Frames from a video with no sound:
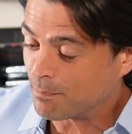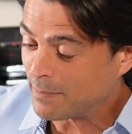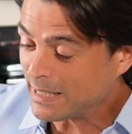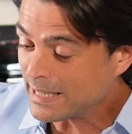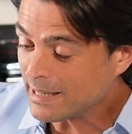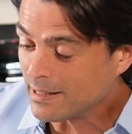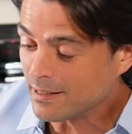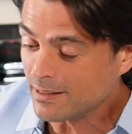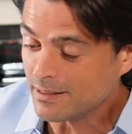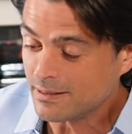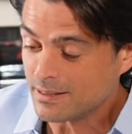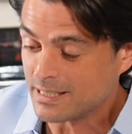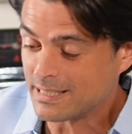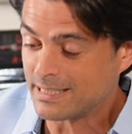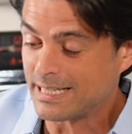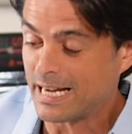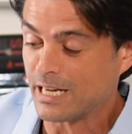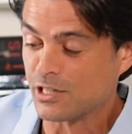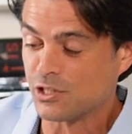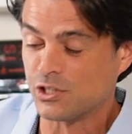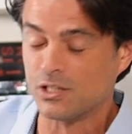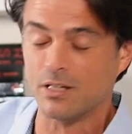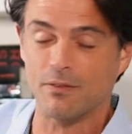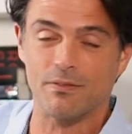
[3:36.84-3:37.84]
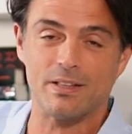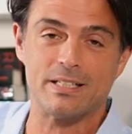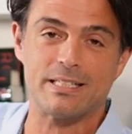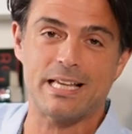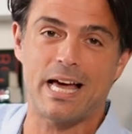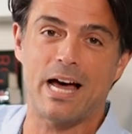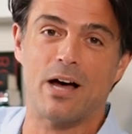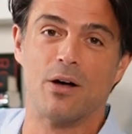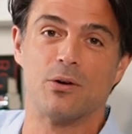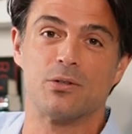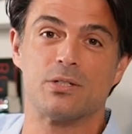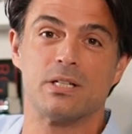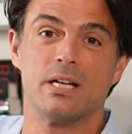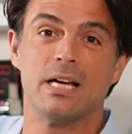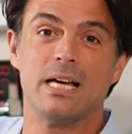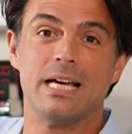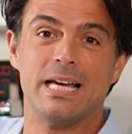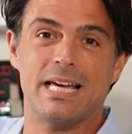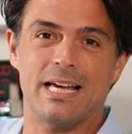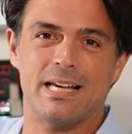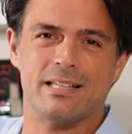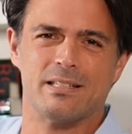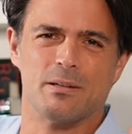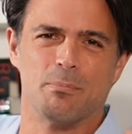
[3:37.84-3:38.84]
middle section of this house
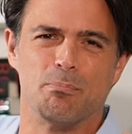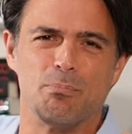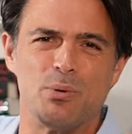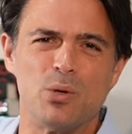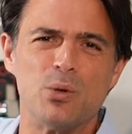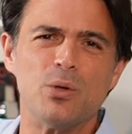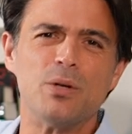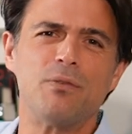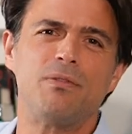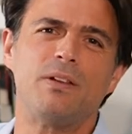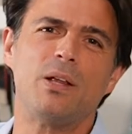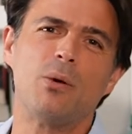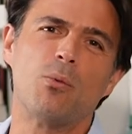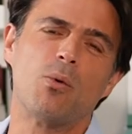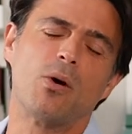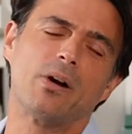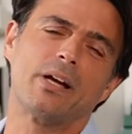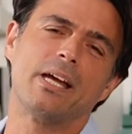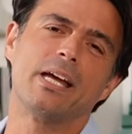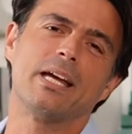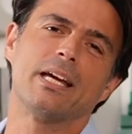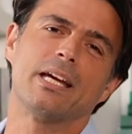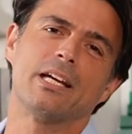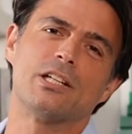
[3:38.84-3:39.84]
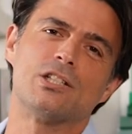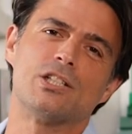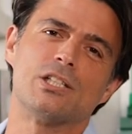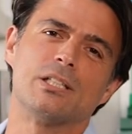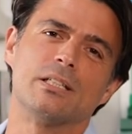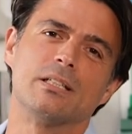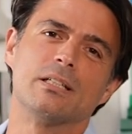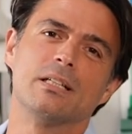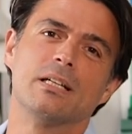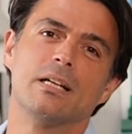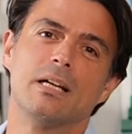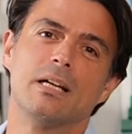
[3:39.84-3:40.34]
is a beautifully working kitchen?